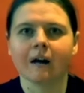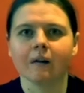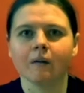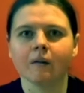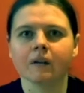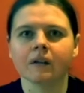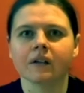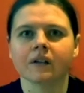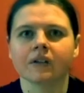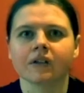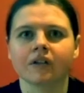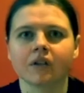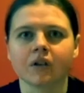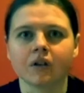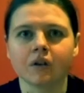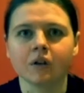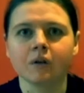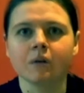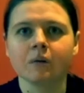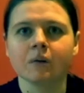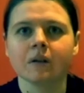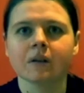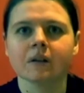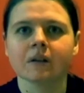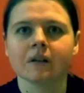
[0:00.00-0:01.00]
of the two,
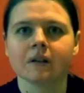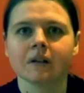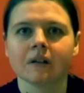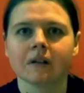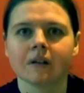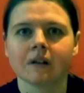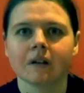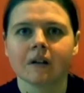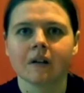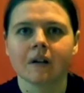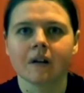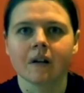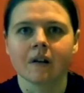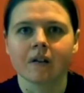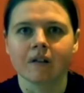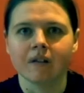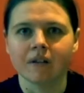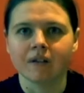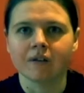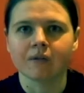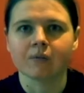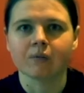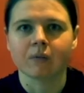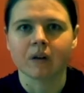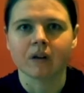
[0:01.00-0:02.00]

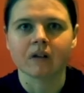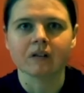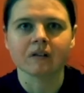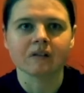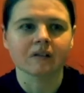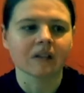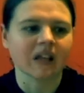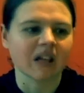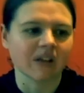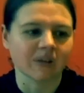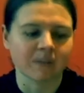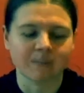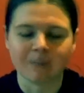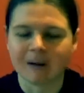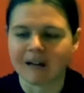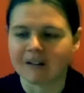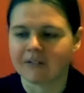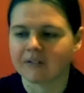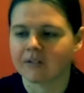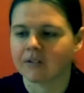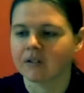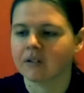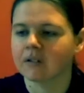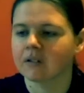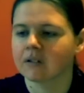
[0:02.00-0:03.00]
this one is
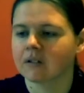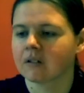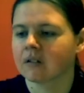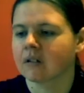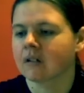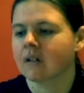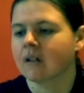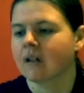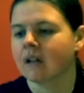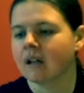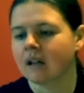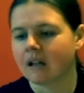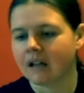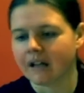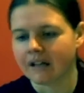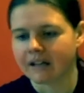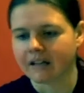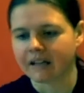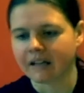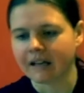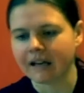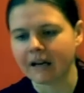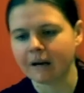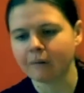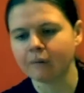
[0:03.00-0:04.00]
better
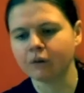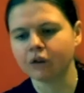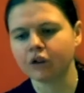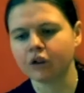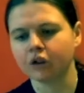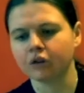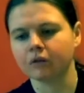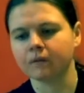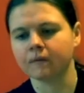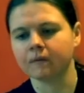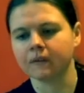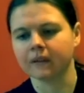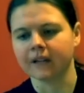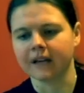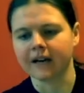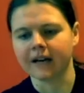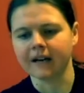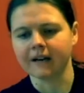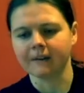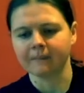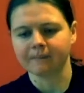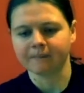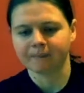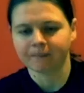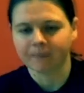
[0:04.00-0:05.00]
I, I would go for
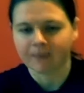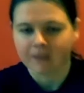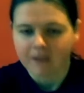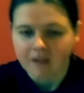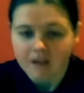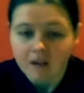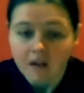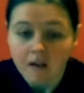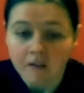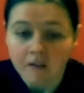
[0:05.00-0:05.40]
that. The